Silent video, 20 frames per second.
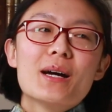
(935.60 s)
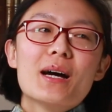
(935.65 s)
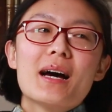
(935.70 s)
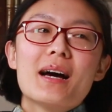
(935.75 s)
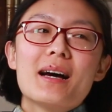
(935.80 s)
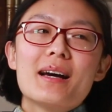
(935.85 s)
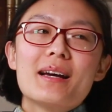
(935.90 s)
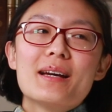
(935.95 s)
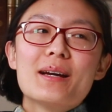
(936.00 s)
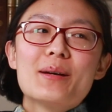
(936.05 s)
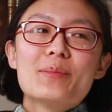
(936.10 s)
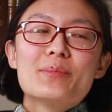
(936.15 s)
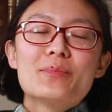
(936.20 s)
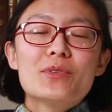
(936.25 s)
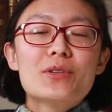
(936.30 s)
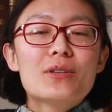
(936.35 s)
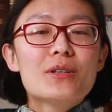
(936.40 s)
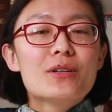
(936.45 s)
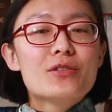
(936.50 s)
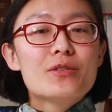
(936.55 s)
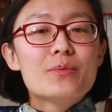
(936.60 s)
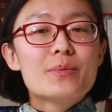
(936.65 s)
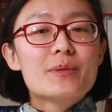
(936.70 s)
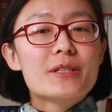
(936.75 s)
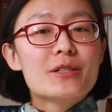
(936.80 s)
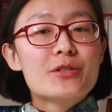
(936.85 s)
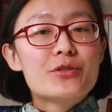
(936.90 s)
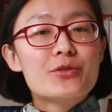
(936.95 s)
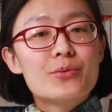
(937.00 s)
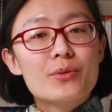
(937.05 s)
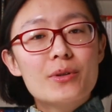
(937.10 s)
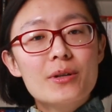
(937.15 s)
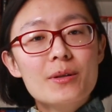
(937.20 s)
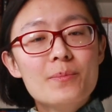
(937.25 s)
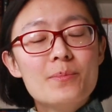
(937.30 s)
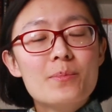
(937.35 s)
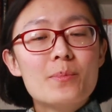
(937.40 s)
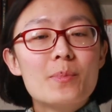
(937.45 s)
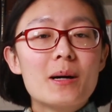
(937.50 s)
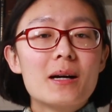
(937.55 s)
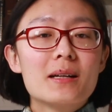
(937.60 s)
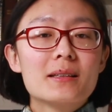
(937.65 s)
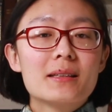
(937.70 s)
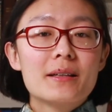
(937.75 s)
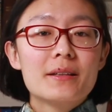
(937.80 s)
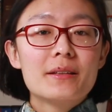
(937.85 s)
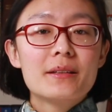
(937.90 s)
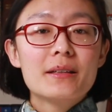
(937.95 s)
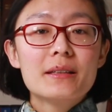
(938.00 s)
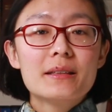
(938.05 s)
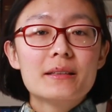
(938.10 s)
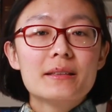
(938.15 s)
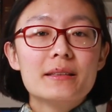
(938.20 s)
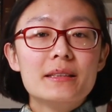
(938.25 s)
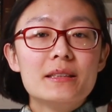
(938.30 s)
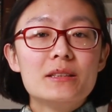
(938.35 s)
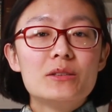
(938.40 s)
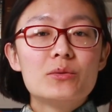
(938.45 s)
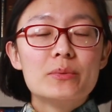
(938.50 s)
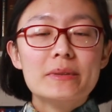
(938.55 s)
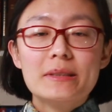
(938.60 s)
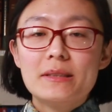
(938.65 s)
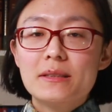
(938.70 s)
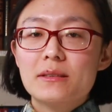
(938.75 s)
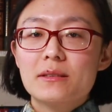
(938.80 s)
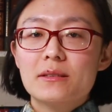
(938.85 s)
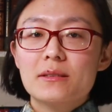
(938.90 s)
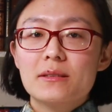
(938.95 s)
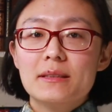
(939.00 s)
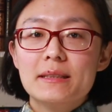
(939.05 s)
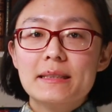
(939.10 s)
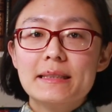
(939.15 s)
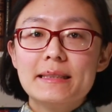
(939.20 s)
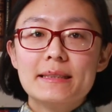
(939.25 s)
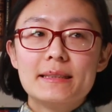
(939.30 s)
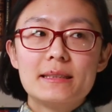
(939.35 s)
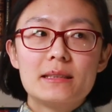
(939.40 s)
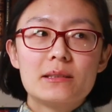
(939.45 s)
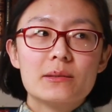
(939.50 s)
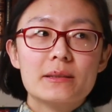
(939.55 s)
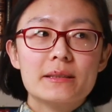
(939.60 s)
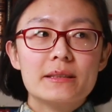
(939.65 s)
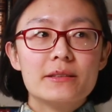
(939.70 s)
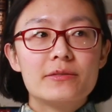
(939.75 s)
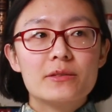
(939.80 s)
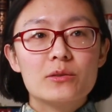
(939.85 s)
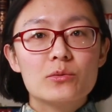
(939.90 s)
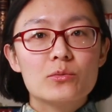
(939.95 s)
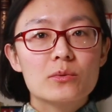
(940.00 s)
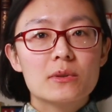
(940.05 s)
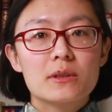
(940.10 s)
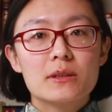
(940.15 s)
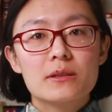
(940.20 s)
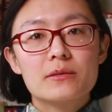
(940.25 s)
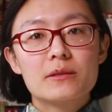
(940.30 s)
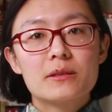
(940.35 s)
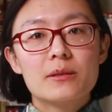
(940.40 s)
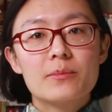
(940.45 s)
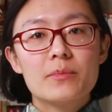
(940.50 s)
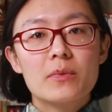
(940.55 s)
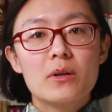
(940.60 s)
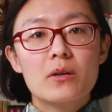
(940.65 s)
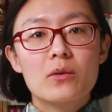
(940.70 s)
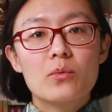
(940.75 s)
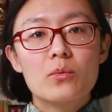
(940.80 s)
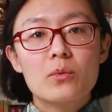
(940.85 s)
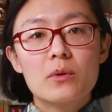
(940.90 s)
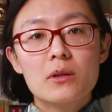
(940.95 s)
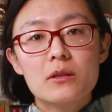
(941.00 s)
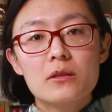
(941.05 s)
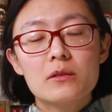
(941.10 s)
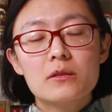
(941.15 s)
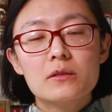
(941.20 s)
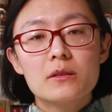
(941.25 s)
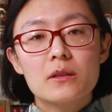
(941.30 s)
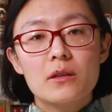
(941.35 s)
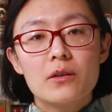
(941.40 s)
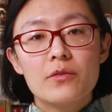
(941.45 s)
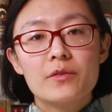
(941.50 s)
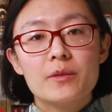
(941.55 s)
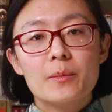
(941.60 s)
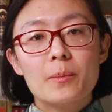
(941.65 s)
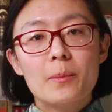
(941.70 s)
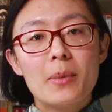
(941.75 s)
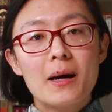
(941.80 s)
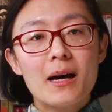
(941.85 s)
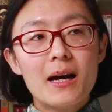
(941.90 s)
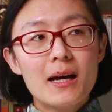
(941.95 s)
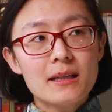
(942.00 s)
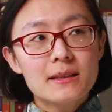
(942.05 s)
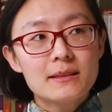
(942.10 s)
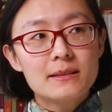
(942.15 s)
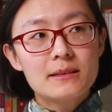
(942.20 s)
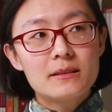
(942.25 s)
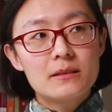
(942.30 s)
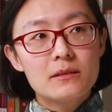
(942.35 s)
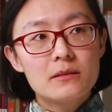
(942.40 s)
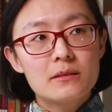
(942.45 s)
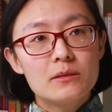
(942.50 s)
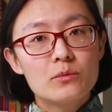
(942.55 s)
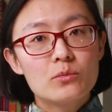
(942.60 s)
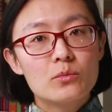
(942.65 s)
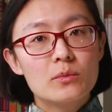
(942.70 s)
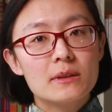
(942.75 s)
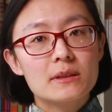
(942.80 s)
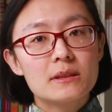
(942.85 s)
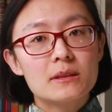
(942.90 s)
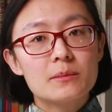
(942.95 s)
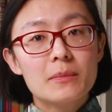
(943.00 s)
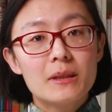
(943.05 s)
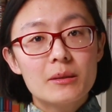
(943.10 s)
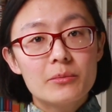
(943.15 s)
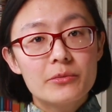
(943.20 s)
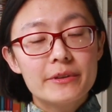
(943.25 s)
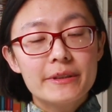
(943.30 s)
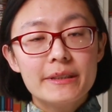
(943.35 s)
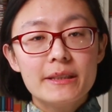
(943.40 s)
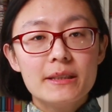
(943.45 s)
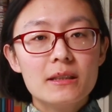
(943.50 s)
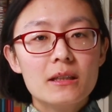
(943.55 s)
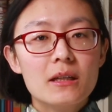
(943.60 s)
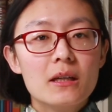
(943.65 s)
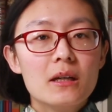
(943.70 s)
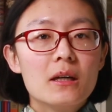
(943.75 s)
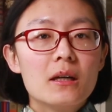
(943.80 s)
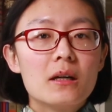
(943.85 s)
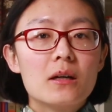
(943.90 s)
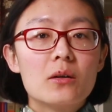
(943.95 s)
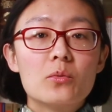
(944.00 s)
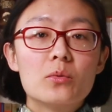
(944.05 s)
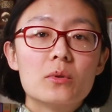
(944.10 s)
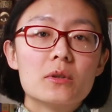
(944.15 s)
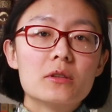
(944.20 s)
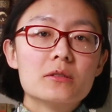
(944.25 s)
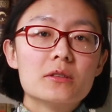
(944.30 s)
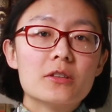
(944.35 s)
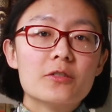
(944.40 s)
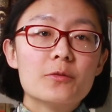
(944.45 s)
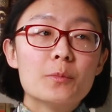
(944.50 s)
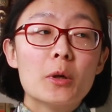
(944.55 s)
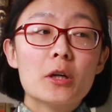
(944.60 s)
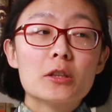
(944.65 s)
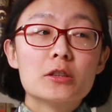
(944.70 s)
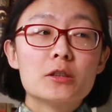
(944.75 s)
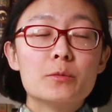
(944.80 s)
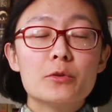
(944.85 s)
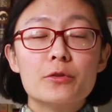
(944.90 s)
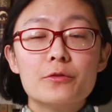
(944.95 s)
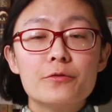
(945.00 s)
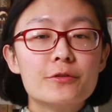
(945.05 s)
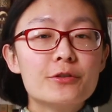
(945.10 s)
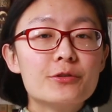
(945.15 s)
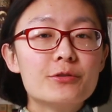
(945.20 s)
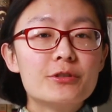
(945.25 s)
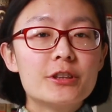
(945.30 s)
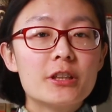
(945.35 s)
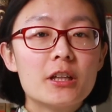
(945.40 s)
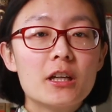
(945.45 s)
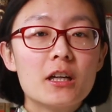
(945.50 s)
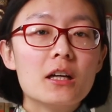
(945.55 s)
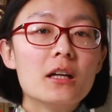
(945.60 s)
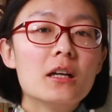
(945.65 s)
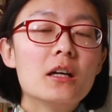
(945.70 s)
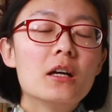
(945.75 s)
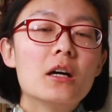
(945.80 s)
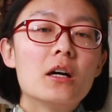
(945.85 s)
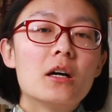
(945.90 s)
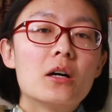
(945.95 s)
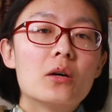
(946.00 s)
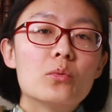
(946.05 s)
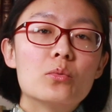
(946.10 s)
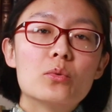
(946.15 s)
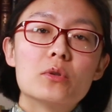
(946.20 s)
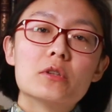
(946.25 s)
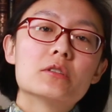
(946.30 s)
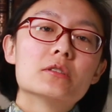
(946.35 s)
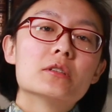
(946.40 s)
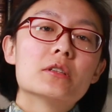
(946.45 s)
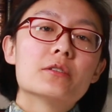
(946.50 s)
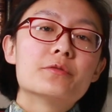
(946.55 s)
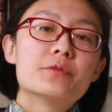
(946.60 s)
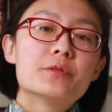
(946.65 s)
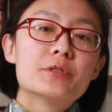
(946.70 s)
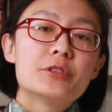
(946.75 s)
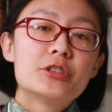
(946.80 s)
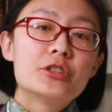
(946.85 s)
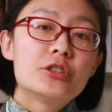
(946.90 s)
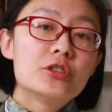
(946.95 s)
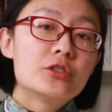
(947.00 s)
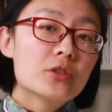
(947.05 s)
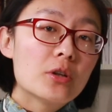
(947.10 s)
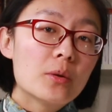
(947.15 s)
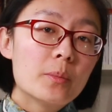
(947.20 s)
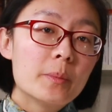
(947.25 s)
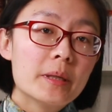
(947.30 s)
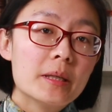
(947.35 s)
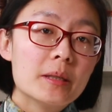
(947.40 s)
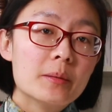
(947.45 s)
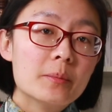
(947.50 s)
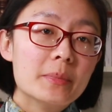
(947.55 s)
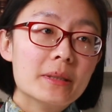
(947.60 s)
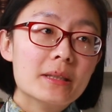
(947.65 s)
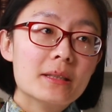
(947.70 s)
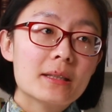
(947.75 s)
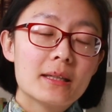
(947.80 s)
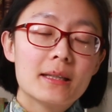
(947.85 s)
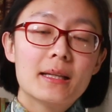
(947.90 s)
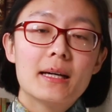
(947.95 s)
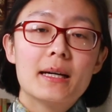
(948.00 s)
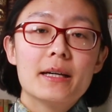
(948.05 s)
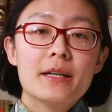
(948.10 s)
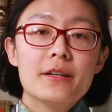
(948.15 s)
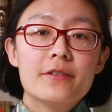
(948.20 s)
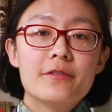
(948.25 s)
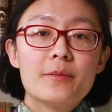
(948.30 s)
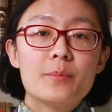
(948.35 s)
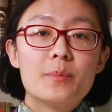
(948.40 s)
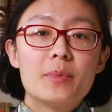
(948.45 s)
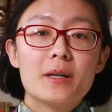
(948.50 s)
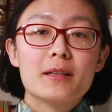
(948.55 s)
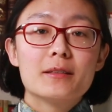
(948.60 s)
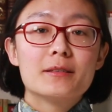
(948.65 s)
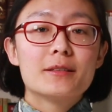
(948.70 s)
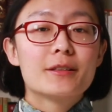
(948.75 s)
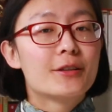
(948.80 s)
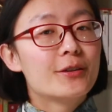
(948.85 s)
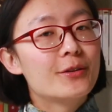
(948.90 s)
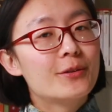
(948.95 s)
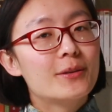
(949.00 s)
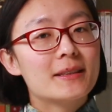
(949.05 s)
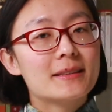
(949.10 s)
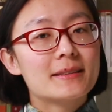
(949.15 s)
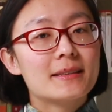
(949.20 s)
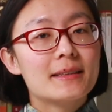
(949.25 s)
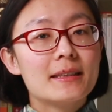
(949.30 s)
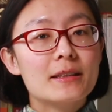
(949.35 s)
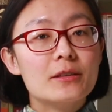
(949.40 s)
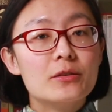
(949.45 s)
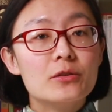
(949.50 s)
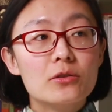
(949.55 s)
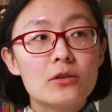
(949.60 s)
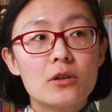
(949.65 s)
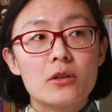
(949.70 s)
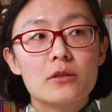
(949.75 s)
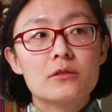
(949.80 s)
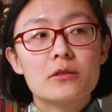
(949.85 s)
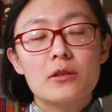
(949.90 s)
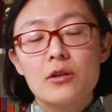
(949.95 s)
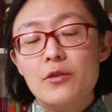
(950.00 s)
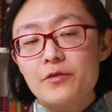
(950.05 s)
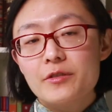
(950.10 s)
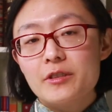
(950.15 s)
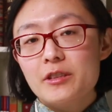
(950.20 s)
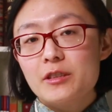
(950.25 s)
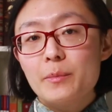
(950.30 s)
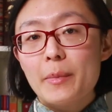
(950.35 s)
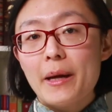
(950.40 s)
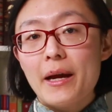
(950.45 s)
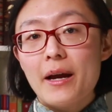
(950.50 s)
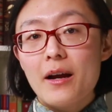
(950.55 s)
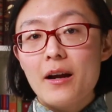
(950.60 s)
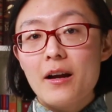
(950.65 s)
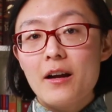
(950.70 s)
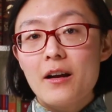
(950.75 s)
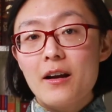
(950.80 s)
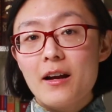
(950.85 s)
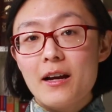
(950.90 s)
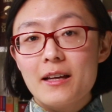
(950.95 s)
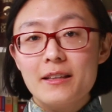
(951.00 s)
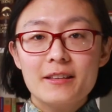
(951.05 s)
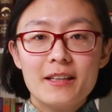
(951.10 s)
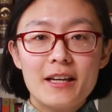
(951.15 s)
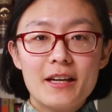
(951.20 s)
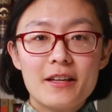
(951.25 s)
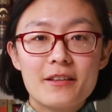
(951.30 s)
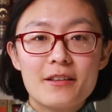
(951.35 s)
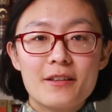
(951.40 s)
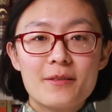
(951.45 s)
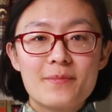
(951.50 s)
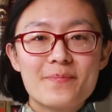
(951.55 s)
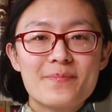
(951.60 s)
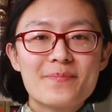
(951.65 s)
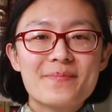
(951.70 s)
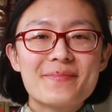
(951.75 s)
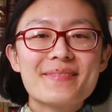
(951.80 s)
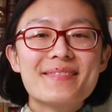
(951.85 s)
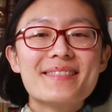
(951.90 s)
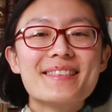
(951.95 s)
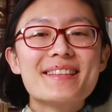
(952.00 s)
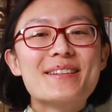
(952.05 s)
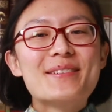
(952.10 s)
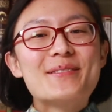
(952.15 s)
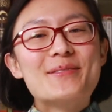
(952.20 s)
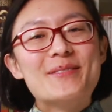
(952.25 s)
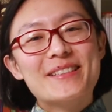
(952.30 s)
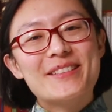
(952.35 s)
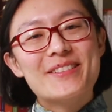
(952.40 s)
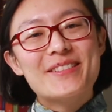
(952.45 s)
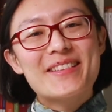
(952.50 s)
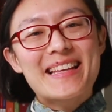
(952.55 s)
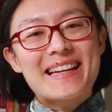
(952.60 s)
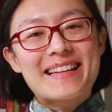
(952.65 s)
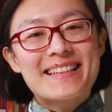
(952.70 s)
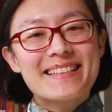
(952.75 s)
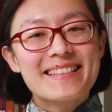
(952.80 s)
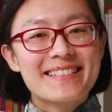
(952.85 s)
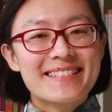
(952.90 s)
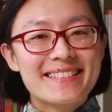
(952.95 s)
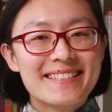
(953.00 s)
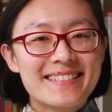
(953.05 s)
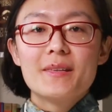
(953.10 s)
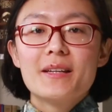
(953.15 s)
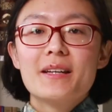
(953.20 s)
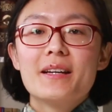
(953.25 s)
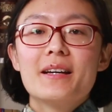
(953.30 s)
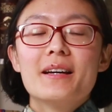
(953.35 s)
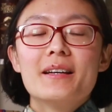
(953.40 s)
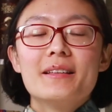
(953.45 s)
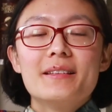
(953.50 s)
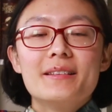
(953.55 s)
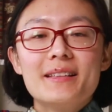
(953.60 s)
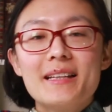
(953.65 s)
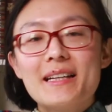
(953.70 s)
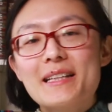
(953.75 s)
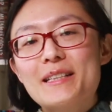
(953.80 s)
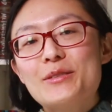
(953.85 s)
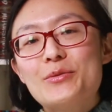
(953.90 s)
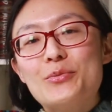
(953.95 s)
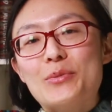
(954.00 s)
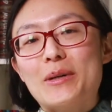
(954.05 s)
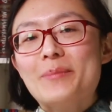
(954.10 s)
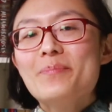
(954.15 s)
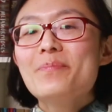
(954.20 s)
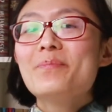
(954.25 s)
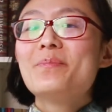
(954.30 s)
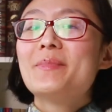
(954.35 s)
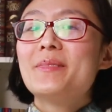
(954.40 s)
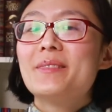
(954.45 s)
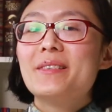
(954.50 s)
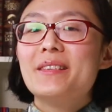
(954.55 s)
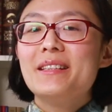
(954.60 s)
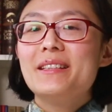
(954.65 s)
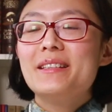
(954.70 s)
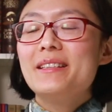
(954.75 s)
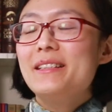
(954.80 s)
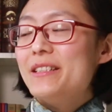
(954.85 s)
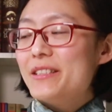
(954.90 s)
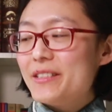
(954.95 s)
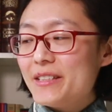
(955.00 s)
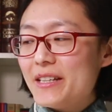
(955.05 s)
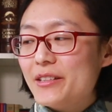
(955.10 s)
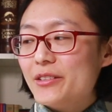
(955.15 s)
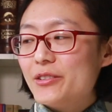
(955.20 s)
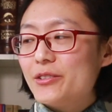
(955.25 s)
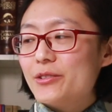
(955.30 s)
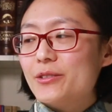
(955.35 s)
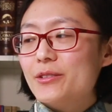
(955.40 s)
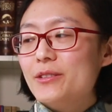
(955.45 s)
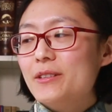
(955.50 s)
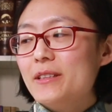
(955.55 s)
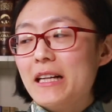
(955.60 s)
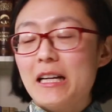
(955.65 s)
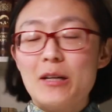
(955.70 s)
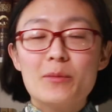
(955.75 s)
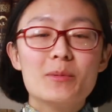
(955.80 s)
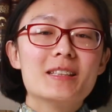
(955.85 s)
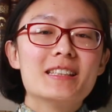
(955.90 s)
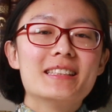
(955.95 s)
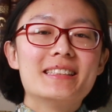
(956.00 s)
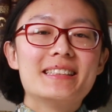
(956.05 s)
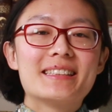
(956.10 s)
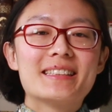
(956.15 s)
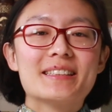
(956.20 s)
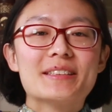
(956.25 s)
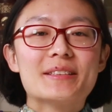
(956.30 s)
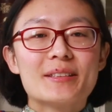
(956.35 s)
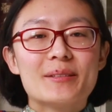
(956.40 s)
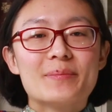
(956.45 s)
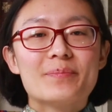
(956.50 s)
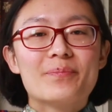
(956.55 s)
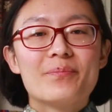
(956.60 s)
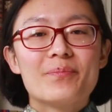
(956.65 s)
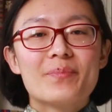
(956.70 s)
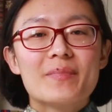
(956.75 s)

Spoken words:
I am not 100% sure, but I think each window leads to a different world. A world of the past in one's memory, a world of possible future, a world of stopping being alive, but curiously not of despair and death. What do you think? Next one, the essential Emily Dickinson.